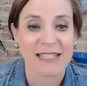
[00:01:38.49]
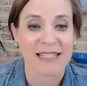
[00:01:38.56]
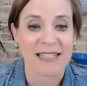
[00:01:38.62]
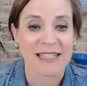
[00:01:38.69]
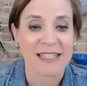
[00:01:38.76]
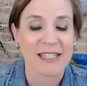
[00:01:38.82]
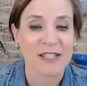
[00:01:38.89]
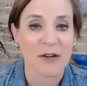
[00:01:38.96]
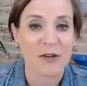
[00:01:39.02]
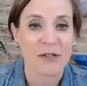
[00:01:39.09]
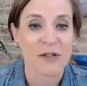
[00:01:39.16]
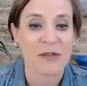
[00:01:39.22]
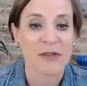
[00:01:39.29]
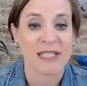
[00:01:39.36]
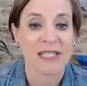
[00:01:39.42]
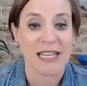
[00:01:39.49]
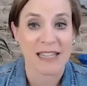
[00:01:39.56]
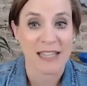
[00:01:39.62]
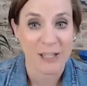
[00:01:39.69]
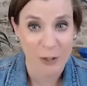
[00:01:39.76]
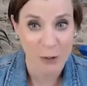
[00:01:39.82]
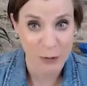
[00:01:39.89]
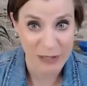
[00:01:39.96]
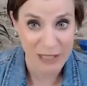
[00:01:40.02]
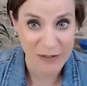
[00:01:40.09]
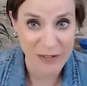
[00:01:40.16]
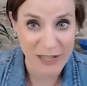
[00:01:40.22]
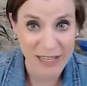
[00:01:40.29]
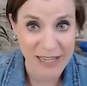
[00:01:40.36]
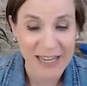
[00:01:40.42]
So this is also the state that you
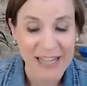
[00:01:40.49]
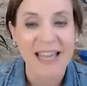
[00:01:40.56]
live in.